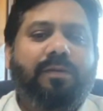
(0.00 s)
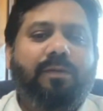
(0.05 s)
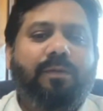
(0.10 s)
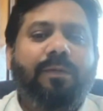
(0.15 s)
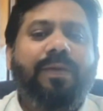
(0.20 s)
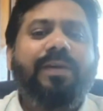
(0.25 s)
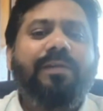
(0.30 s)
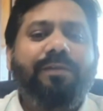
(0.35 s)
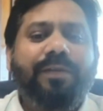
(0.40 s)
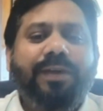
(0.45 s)

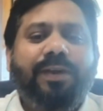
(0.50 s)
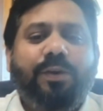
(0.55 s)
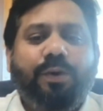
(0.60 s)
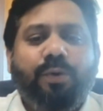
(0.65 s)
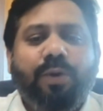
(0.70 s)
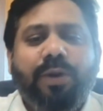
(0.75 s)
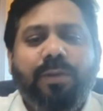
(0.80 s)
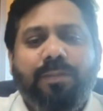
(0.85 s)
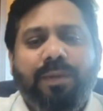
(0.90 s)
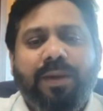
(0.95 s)
We
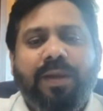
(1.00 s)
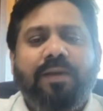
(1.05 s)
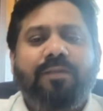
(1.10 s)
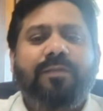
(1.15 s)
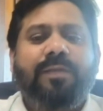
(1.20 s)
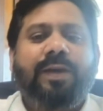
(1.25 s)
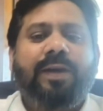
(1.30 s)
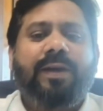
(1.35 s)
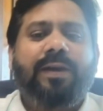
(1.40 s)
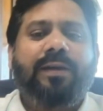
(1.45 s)
truly
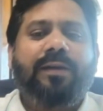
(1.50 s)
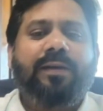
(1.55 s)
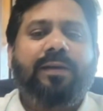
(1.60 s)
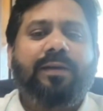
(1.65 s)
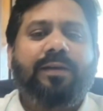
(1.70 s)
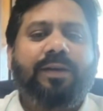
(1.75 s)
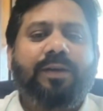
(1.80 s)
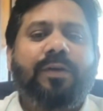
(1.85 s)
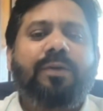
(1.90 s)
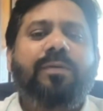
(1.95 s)
believe that
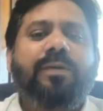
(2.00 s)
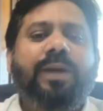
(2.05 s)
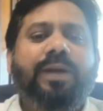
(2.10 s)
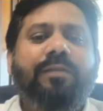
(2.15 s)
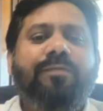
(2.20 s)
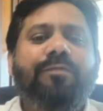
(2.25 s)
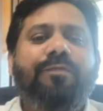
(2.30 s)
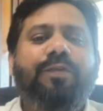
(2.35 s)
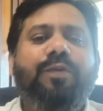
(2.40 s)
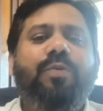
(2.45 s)

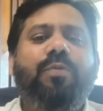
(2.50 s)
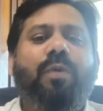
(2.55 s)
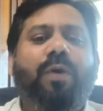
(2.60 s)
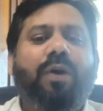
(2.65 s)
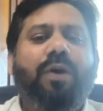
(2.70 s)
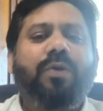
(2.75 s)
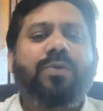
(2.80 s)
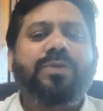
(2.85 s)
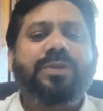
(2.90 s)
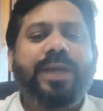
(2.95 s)
if you
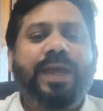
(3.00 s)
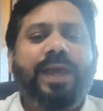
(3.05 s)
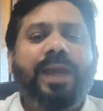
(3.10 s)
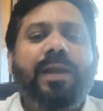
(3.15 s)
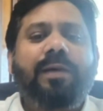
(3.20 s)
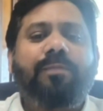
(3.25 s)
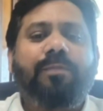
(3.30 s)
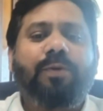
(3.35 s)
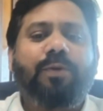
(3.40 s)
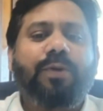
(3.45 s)
want to
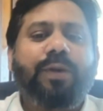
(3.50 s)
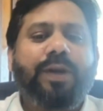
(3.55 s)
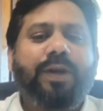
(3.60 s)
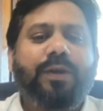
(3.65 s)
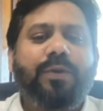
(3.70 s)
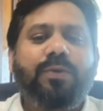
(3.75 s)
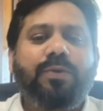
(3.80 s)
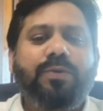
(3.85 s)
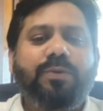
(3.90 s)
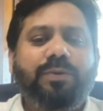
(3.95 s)
scale up, you
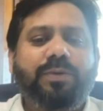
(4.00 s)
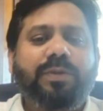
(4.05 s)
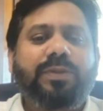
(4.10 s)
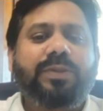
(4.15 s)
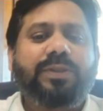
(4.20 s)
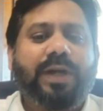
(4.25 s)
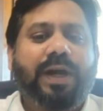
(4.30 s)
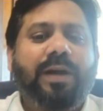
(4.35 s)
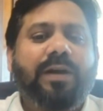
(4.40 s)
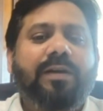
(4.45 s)
need to
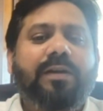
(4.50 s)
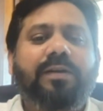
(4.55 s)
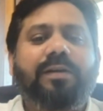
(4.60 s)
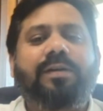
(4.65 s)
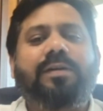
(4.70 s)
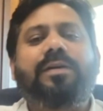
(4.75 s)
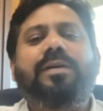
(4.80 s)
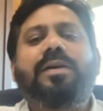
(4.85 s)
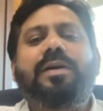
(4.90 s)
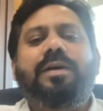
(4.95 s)
start
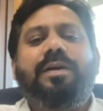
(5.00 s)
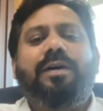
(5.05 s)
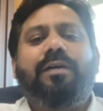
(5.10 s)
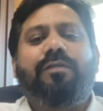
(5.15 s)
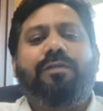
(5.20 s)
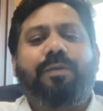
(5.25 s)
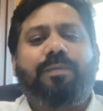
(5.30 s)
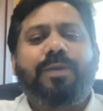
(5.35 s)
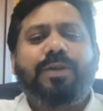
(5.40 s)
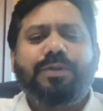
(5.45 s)

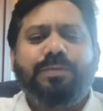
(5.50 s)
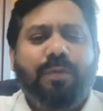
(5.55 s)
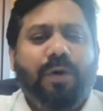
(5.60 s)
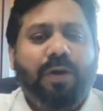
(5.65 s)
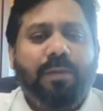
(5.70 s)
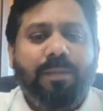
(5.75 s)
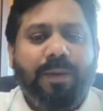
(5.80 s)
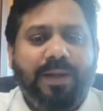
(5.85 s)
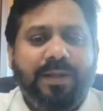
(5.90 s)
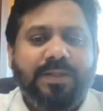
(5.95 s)
from the
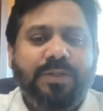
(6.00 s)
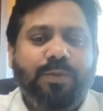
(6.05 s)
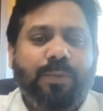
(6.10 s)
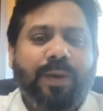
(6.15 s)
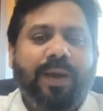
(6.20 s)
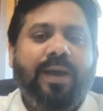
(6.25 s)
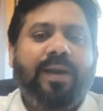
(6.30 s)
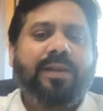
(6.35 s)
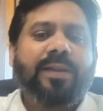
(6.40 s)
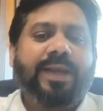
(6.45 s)
small places
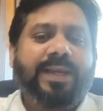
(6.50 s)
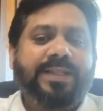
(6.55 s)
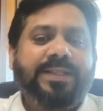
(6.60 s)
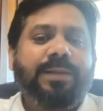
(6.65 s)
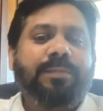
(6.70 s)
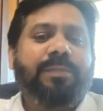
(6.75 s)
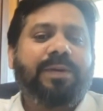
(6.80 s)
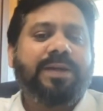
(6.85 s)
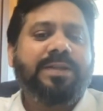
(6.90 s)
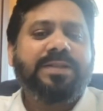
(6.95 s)
where the
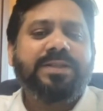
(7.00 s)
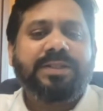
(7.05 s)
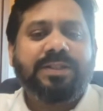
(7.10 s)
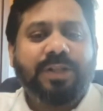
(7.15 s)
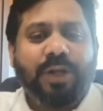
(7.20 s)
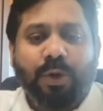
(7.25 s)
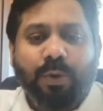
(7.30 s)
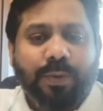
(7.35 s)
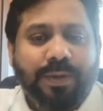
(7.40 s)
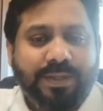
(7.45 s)
acceptance is
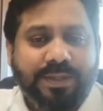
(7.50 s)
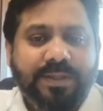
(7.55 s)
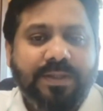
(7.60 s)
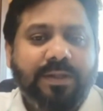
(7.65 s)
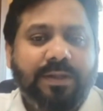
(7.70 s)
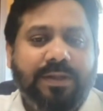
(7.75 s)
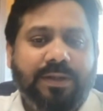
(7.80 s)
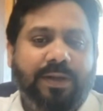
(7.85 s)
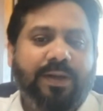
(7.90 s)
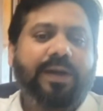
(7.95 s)
the
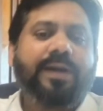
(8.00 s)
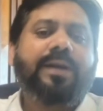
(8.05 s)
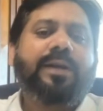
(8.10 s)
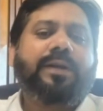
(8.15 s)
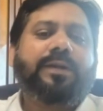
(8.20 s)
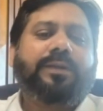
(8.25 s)
lowest. Correct.